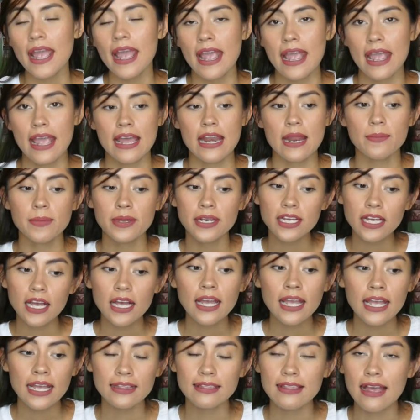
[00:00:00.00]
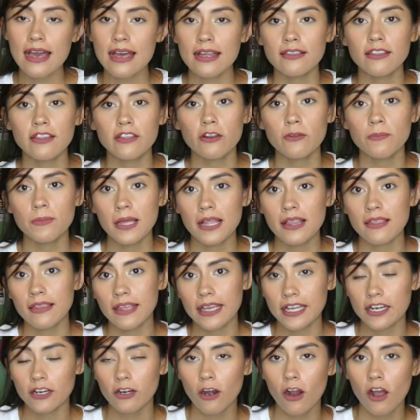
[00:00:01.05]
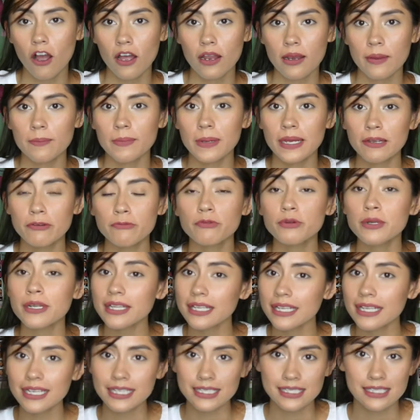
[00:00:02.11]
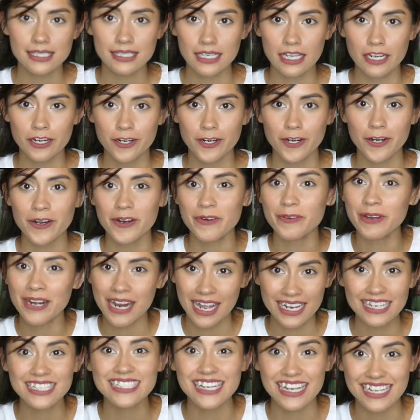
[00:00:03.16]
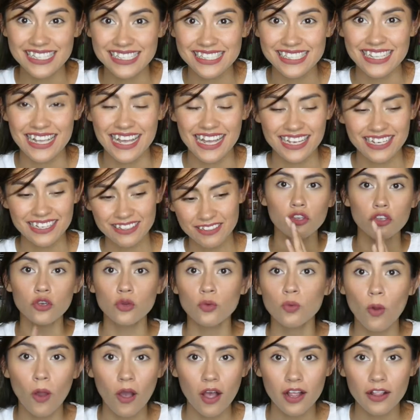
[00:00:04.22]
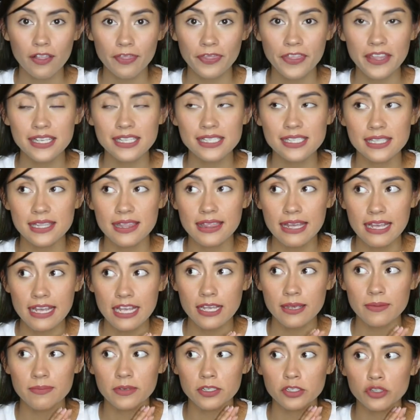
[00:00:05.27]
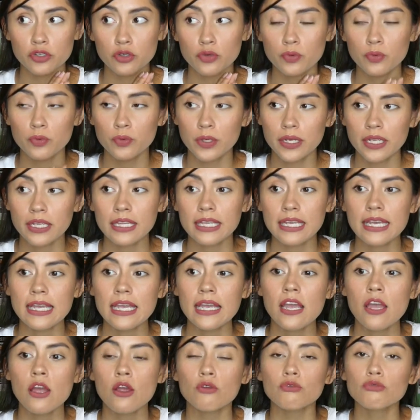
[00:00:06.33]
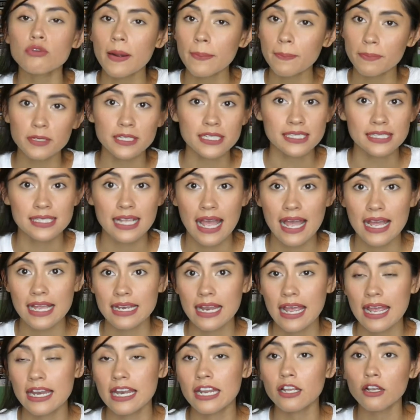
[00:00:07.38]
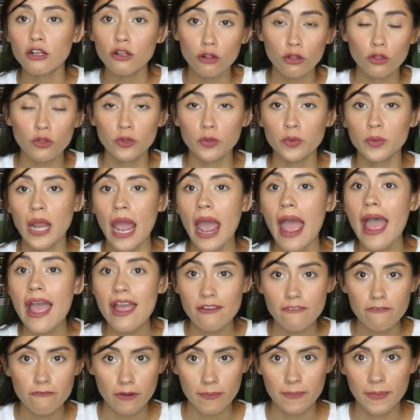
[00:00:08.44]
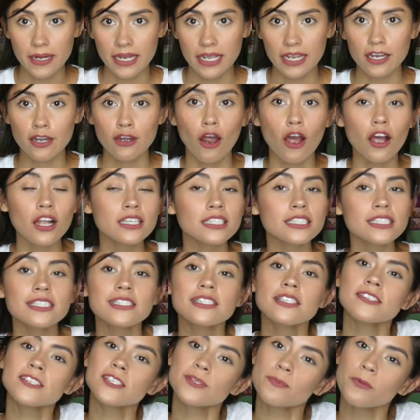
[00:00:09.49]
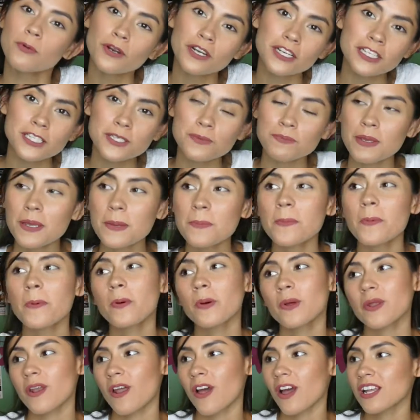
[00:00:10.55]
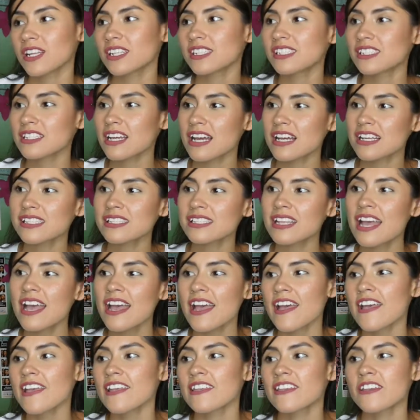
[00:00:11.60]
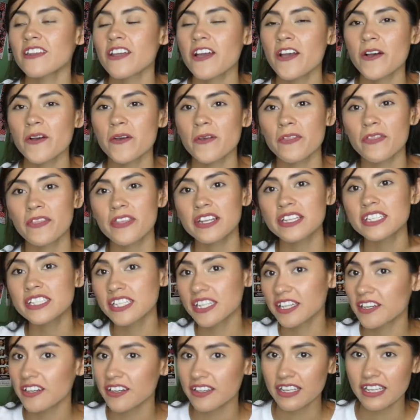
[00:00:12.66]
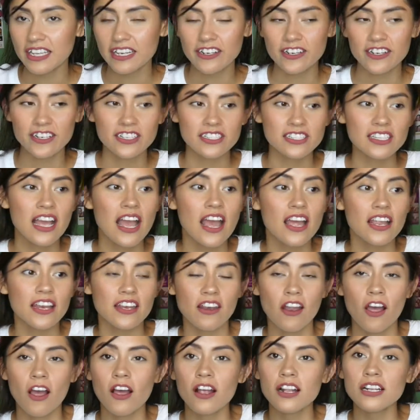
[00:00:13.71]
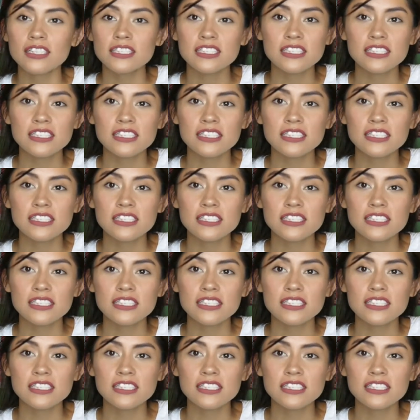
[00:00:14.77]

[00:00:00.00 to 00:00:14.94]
And I'm gonna hit that a little bit later on, but really consider what I just said. You want this theme to really represent and include everybody, not just the sports people, not just, you know, the cheerleaders, not